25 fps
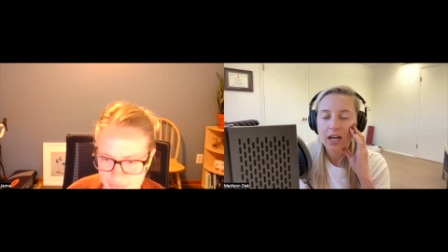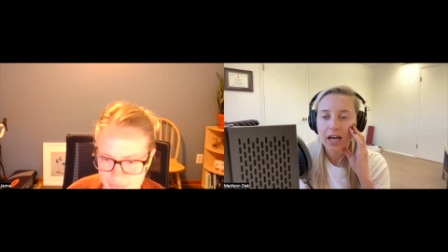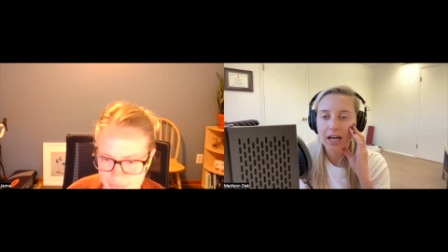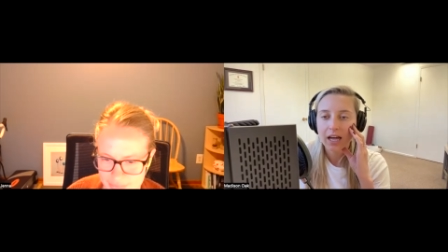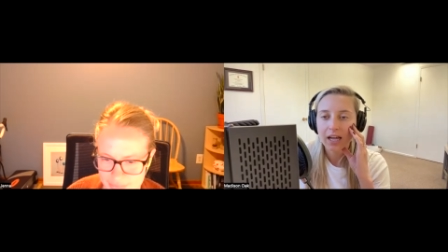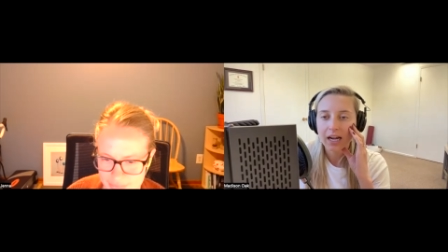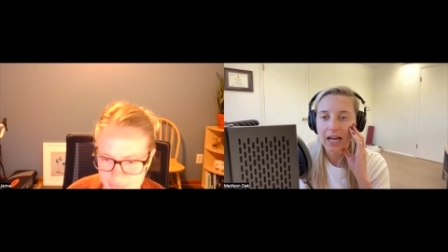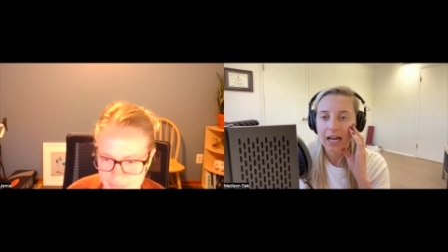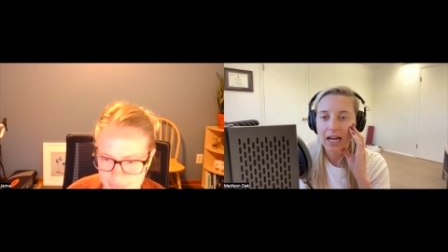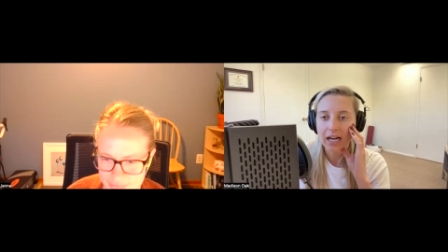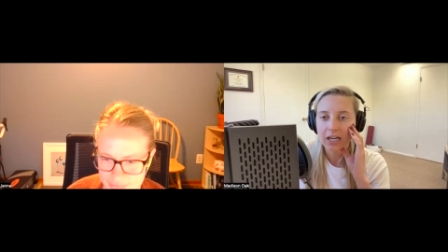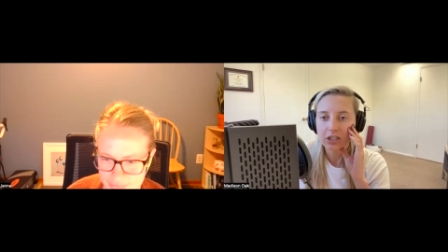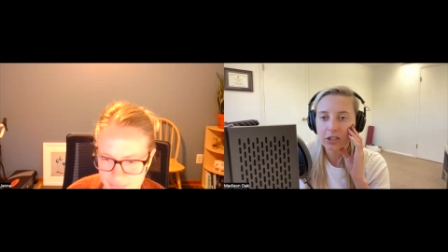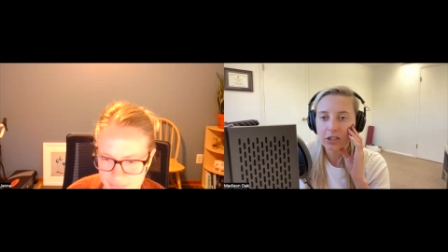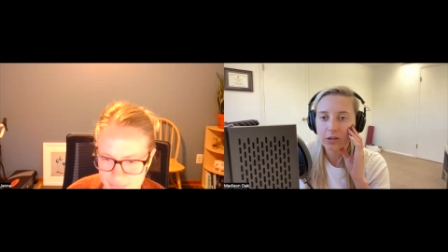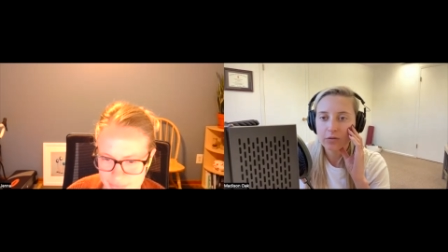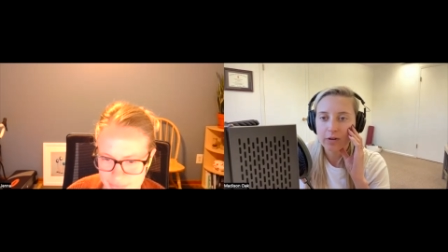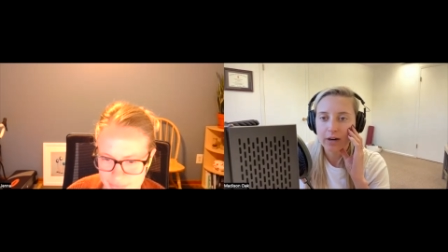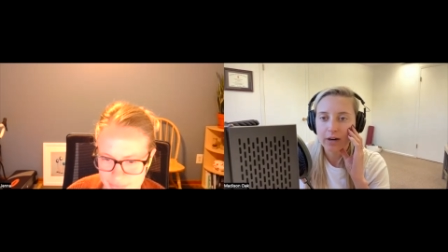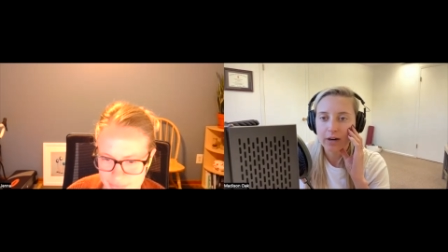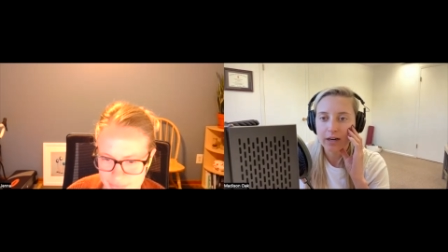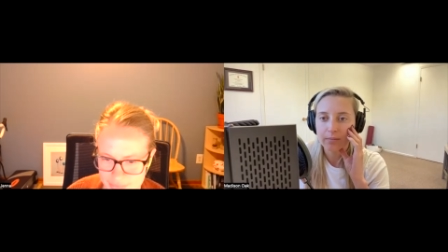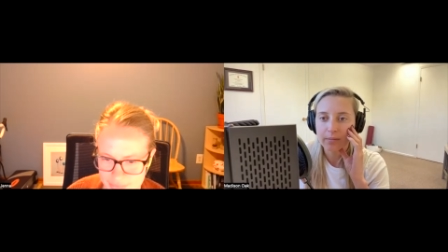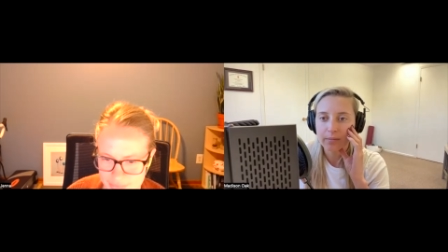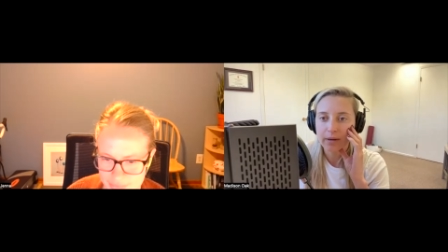And I actually
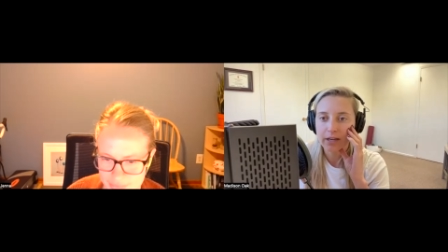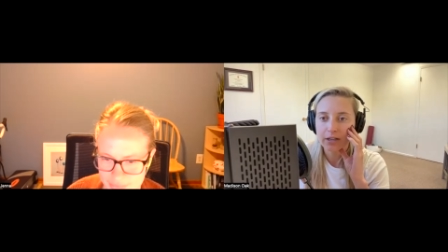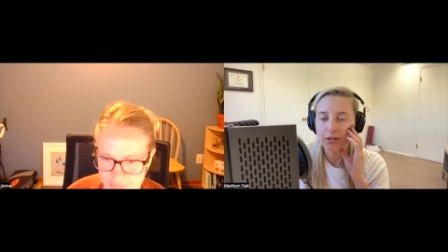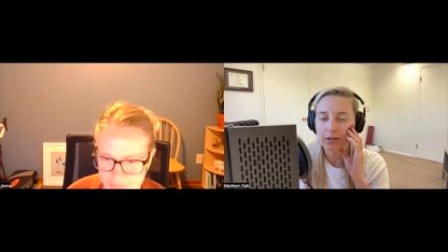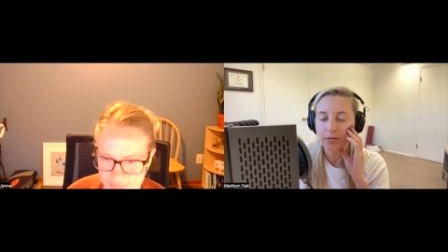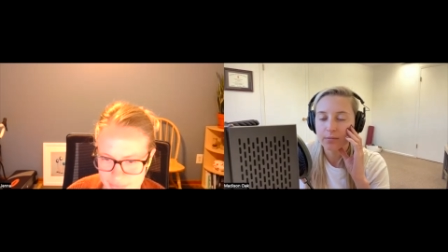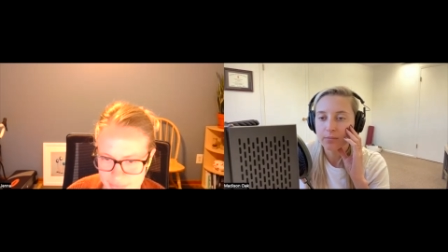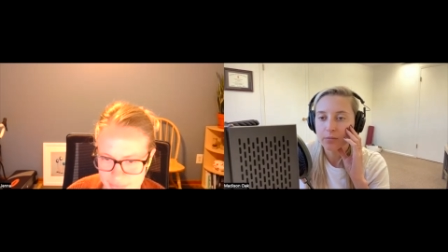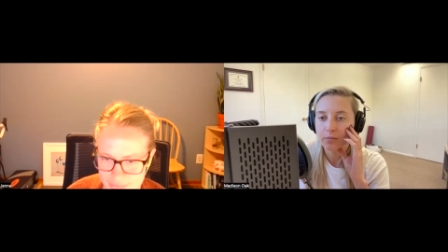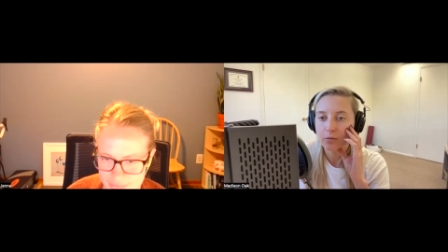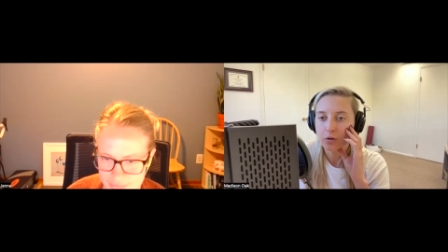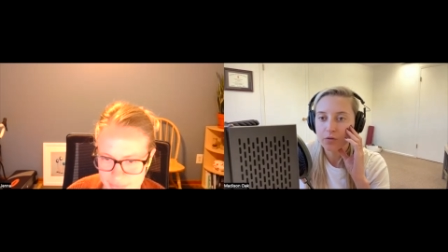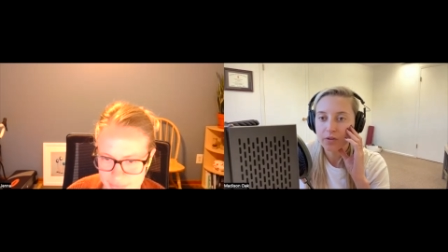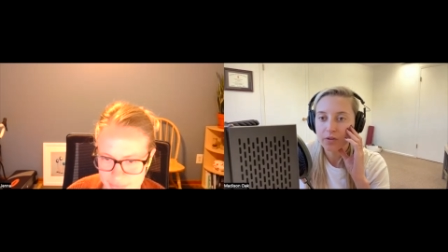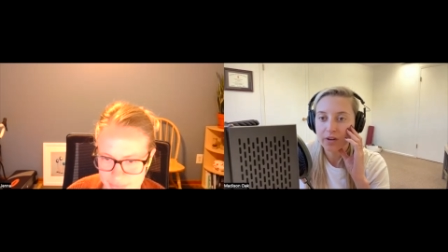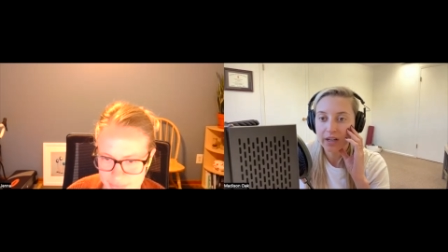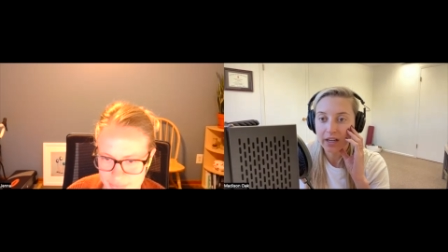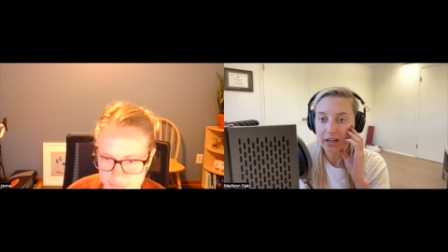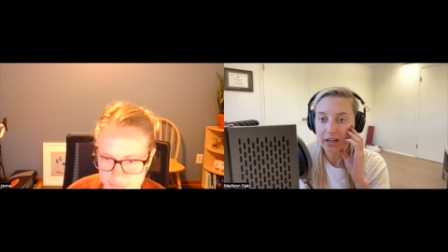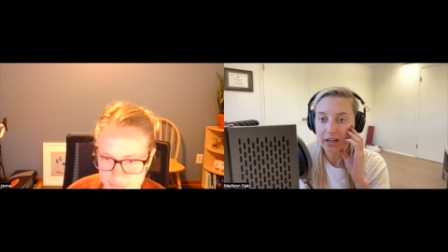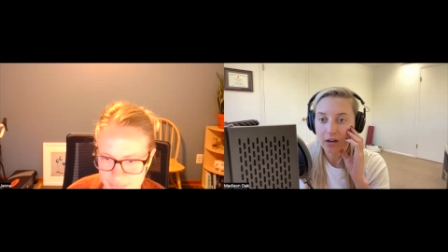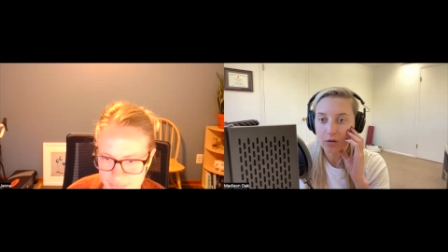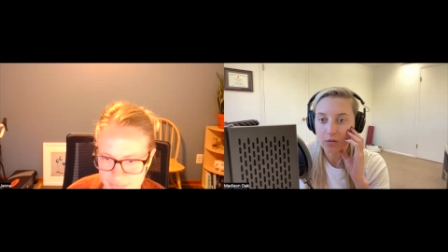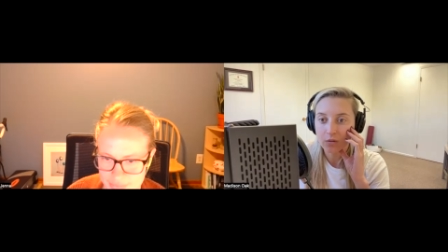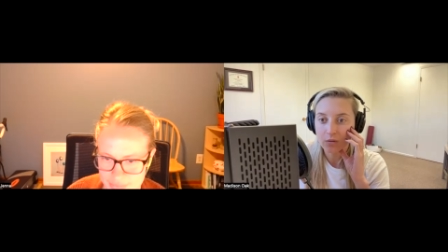recommend moving
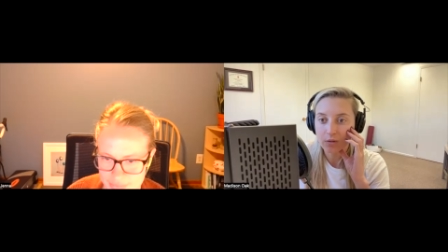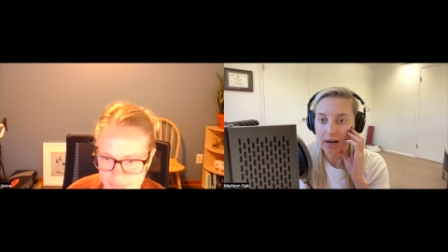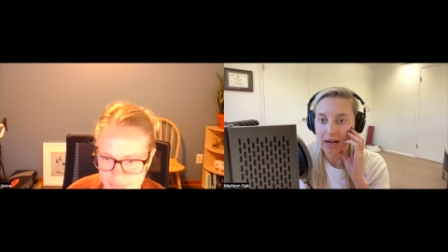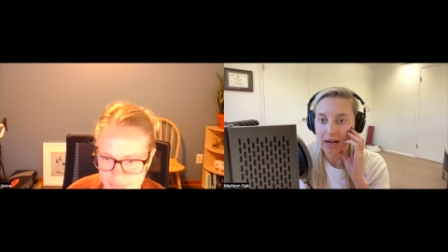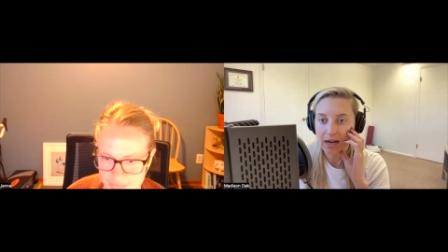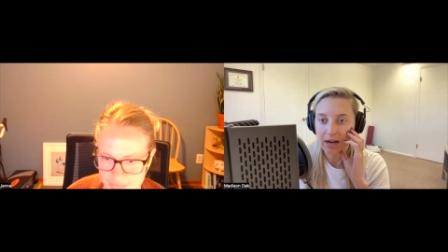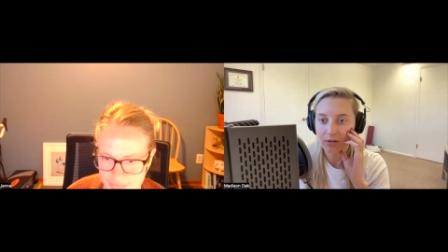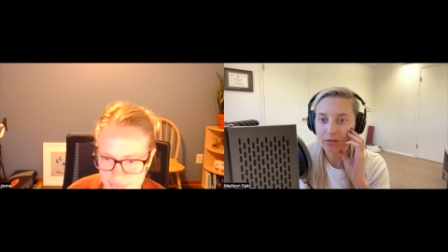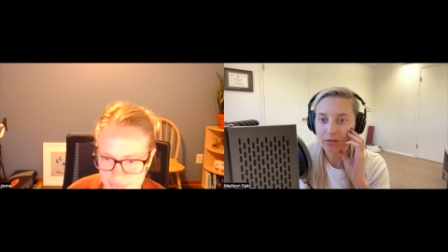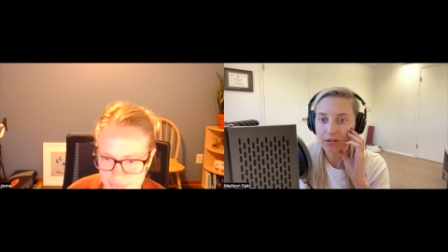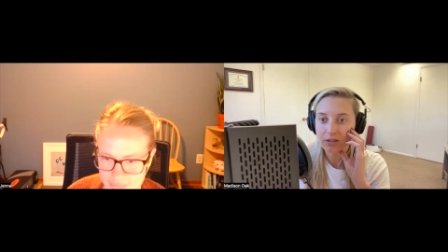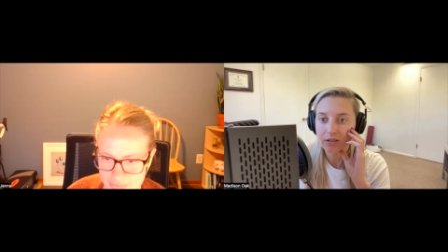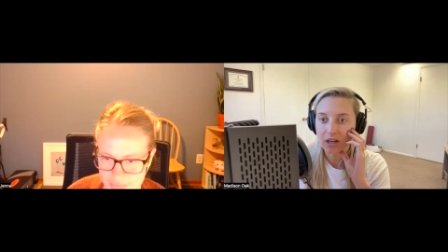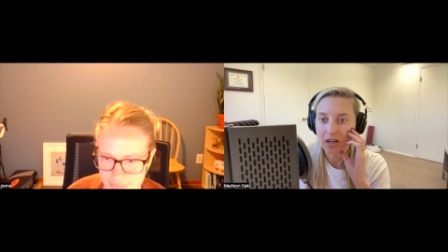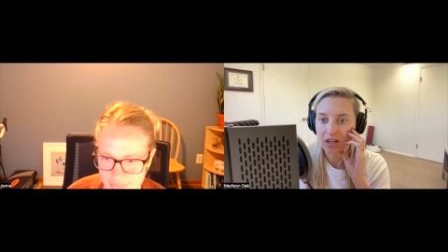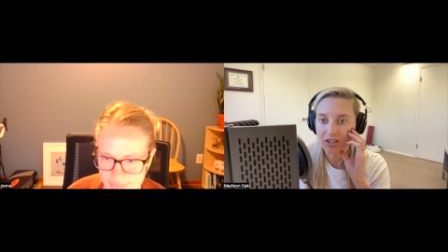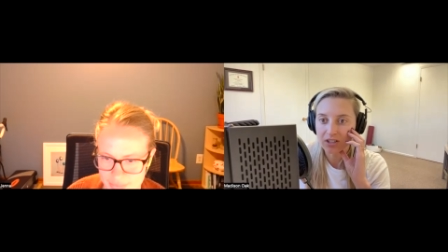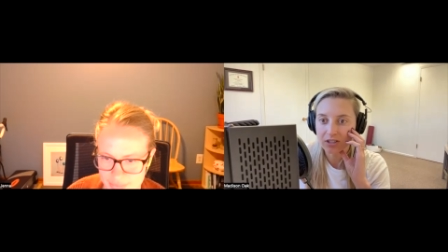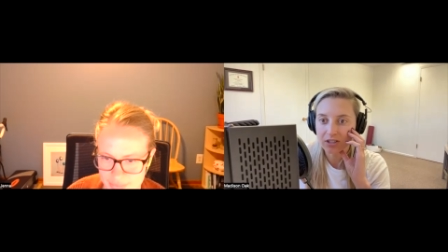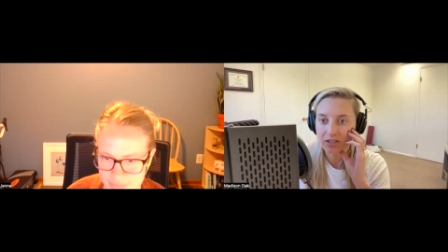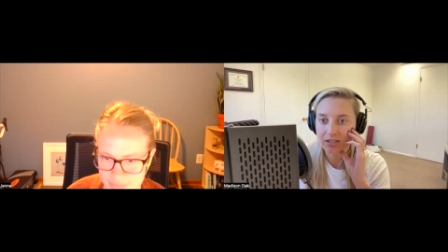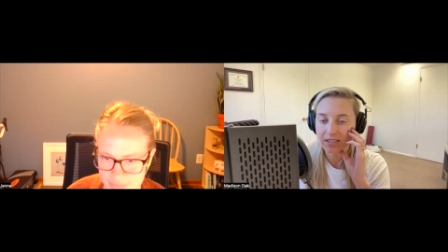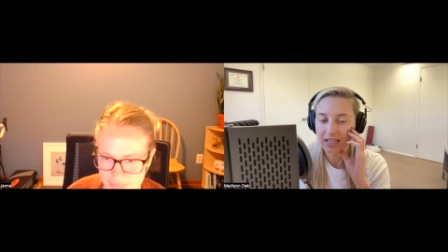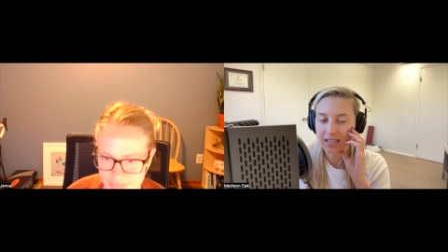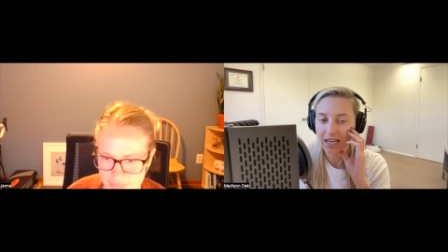it around and not
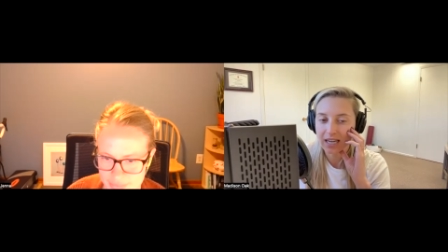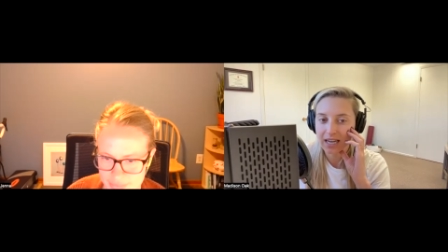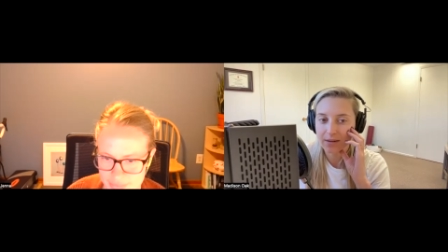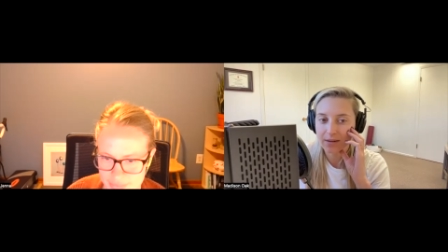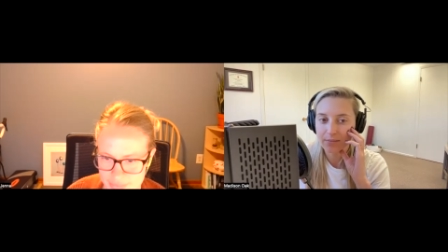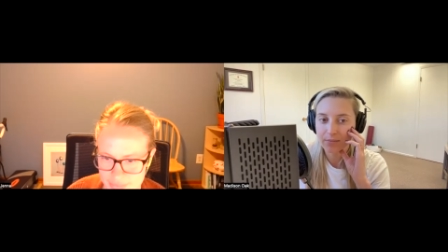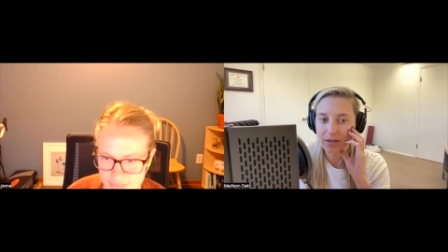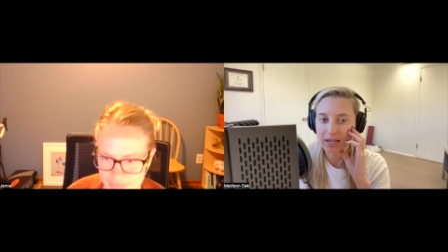just t-